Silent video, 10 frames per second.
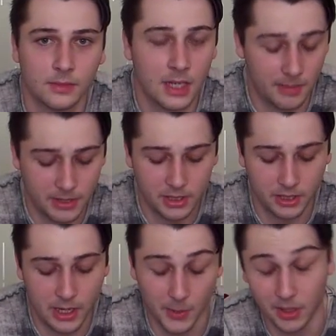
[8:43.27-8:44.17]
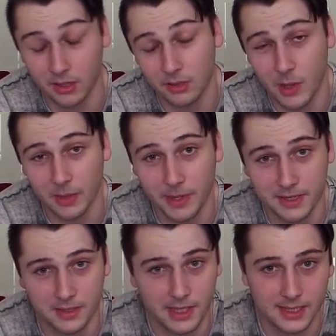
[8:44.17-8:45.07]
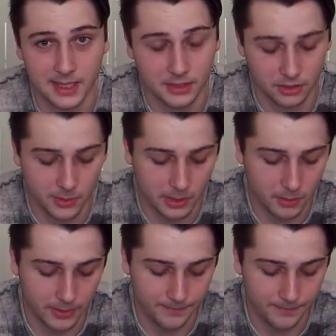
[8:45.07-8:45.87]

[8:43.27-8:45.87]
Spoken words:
I was quite amazed because like I said I took 20 quid in.